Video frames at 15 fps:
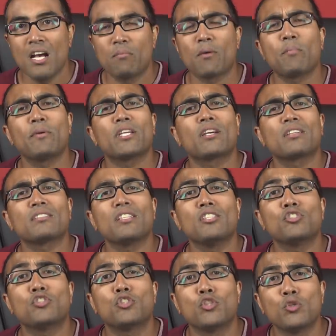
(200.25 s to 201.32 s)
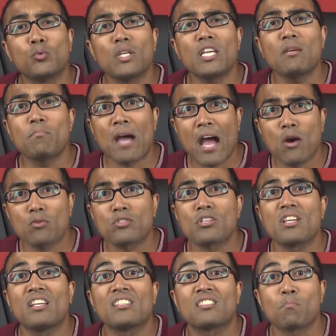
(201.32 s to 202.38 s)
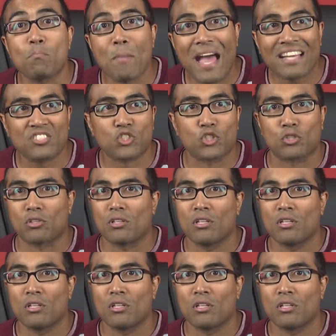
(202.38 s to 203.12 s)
but because he's duty-bound to his master.